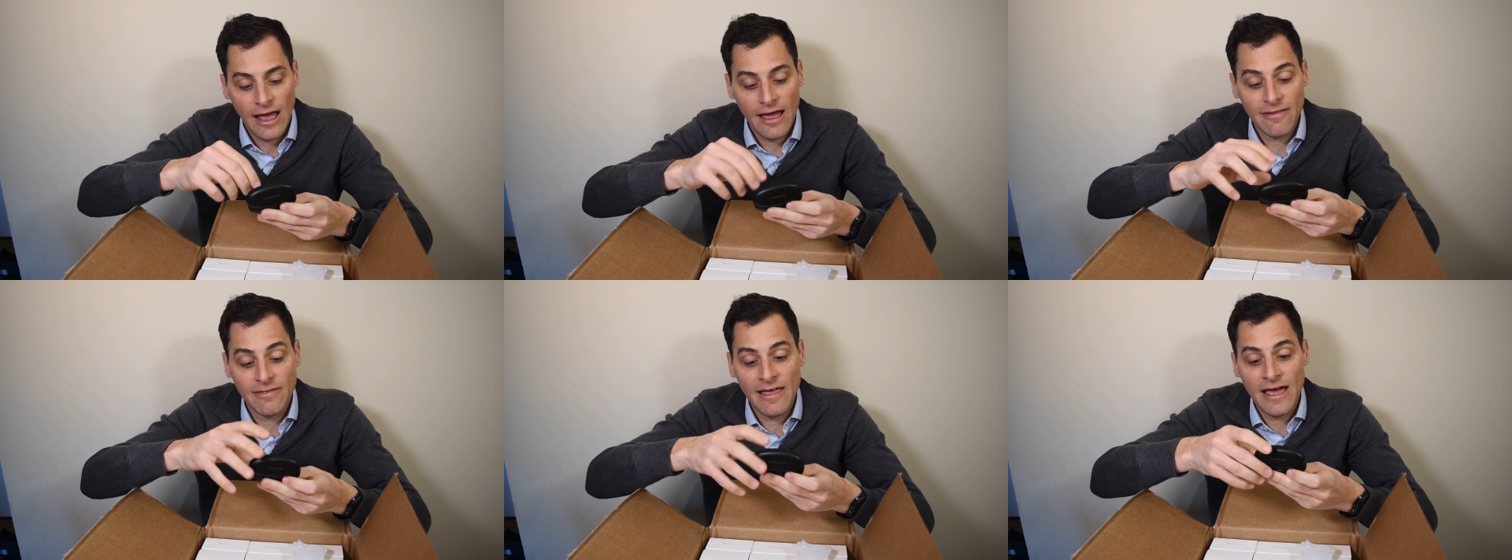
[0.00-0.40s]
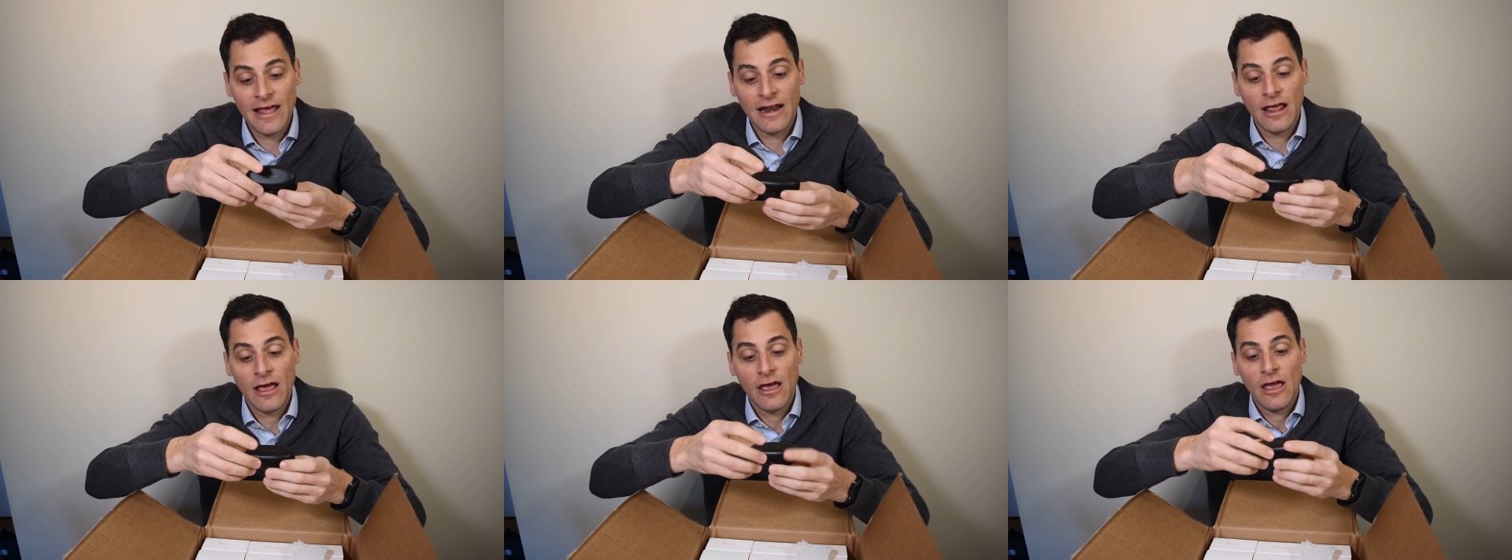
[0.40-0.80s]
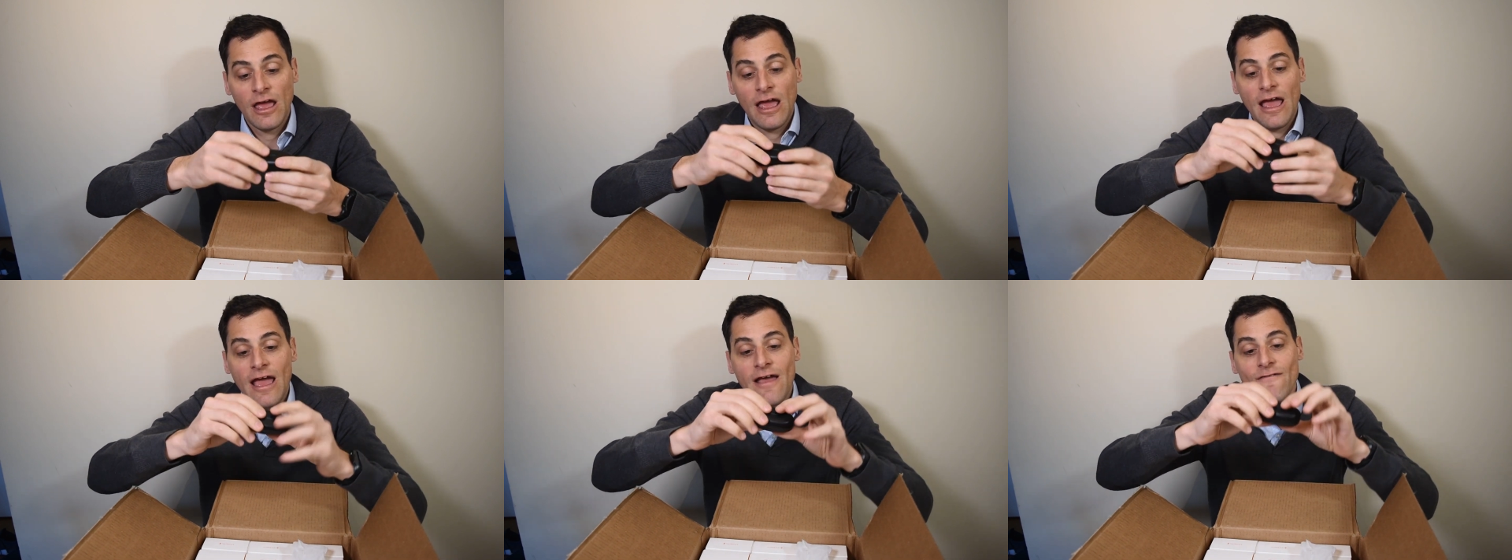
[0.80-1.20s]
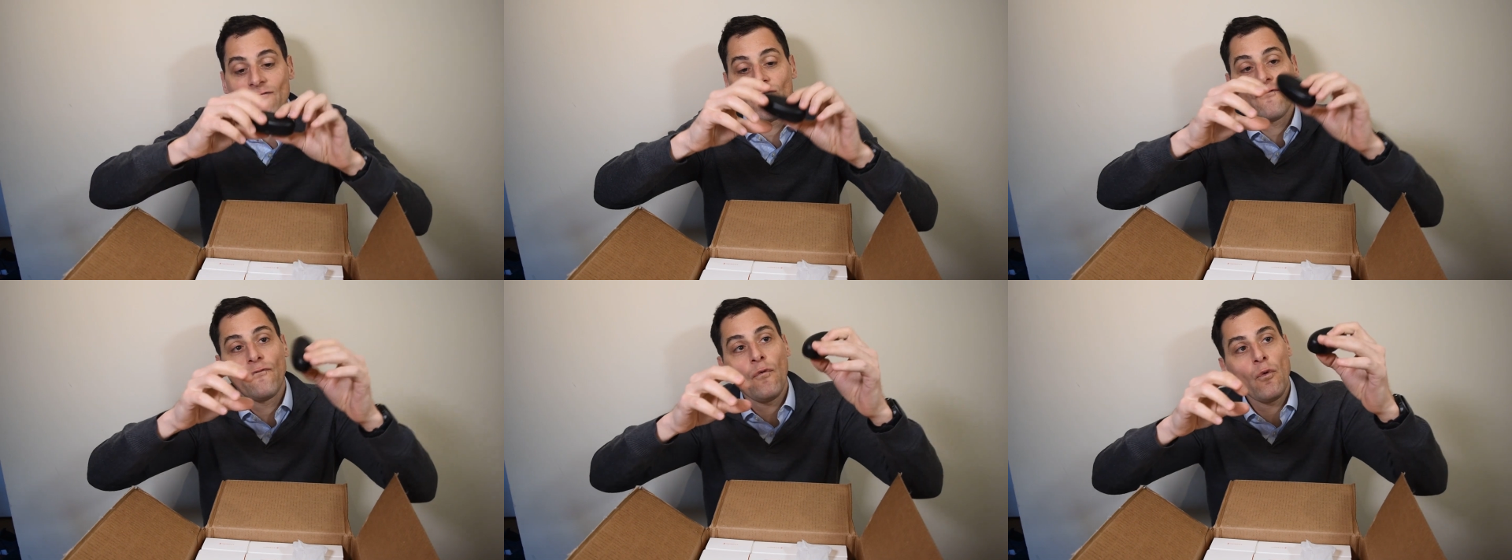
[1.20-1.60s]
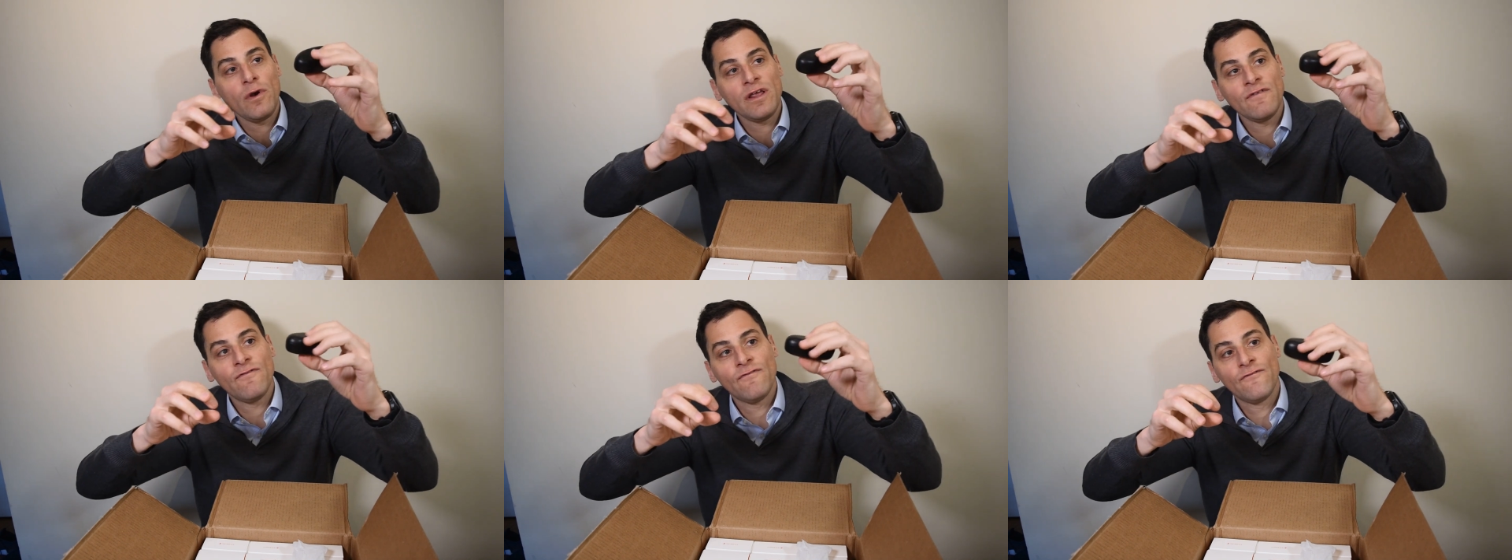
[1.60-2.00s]
and then a
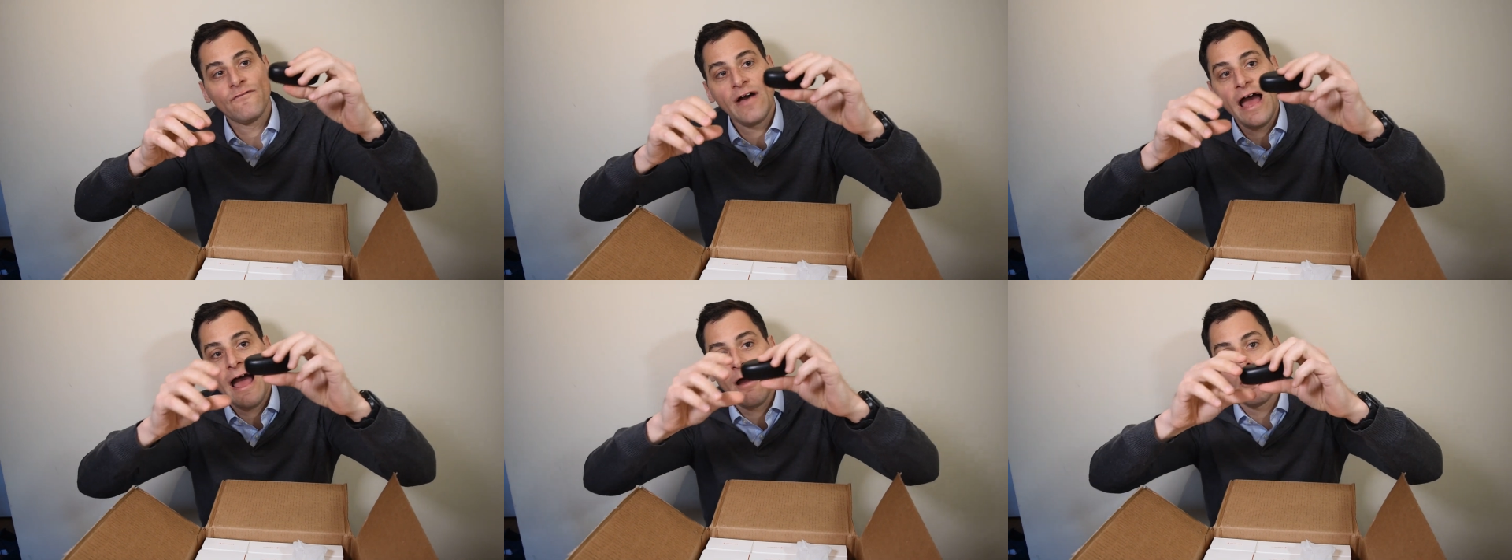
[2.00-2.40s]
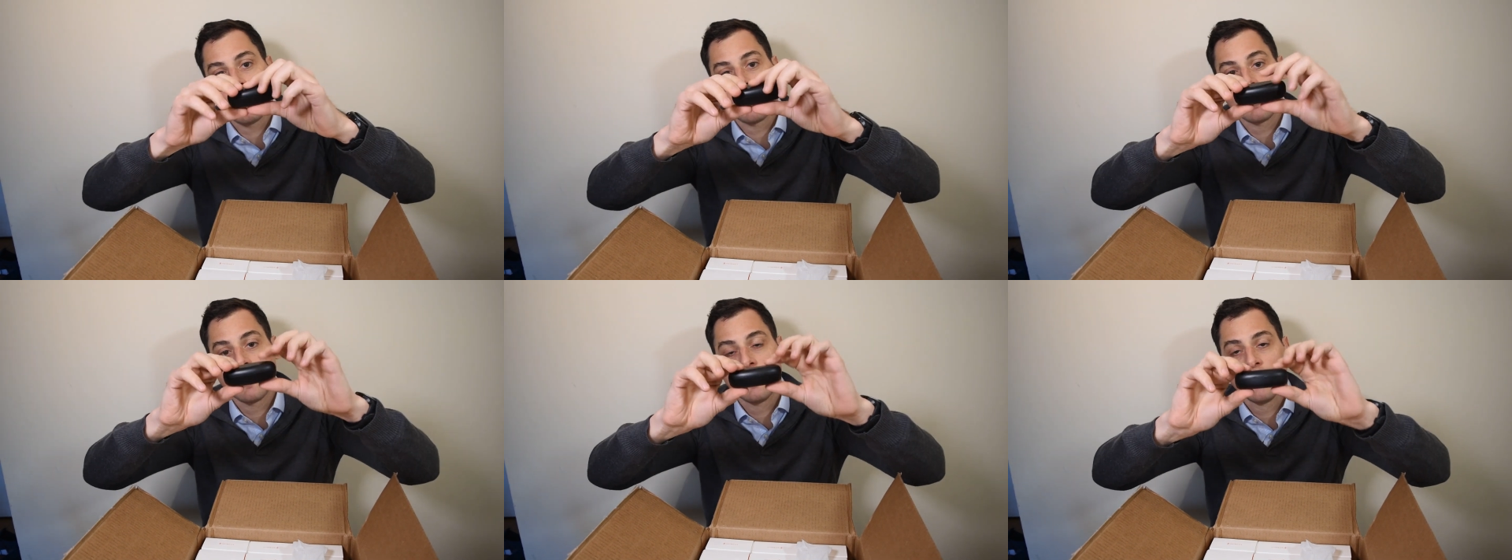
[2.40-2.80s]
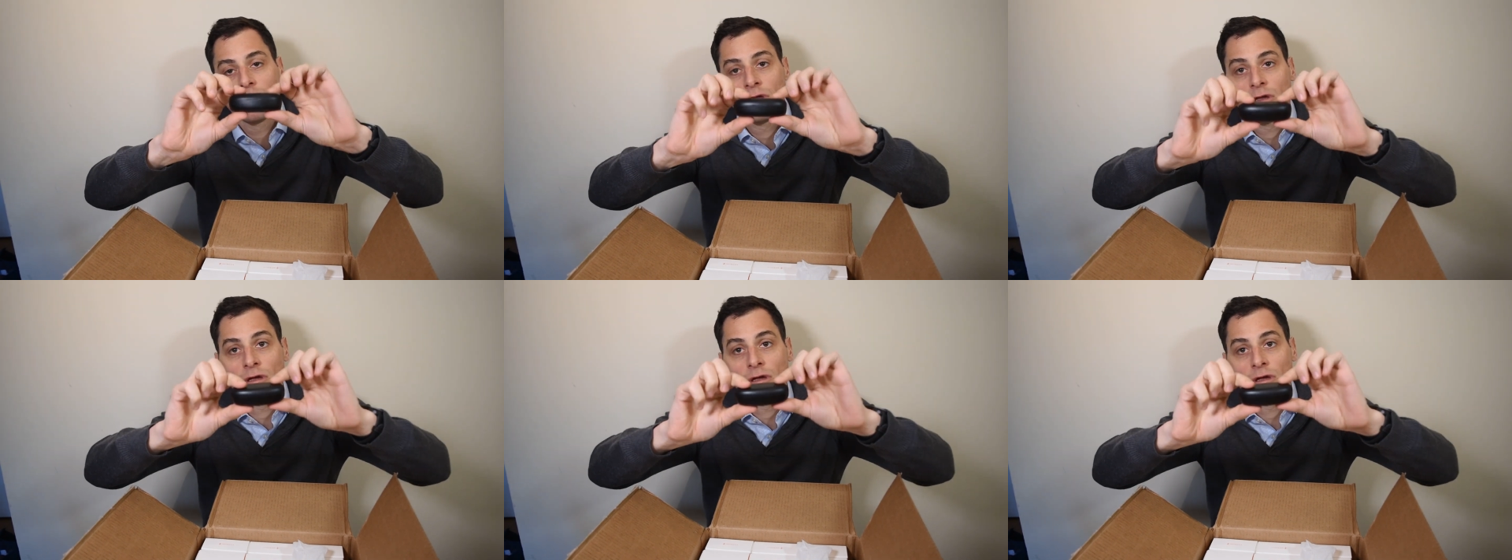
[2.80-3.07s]
40-hour